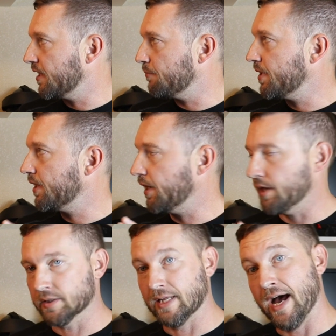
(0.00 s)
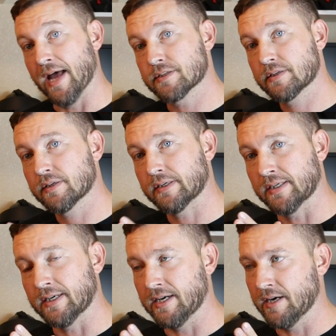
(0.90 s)
them a lot.
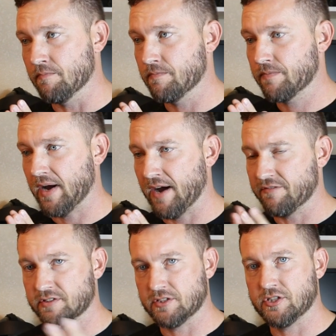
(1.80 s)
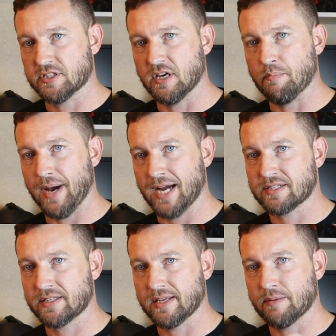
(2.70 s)
Obviously just
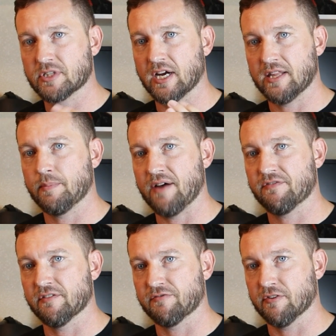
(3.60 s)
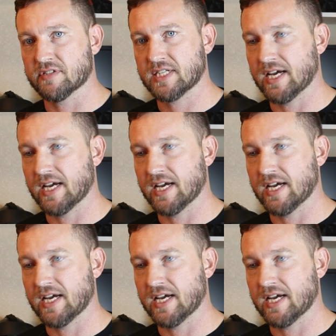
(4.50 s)
unboxing them, trying them on for the first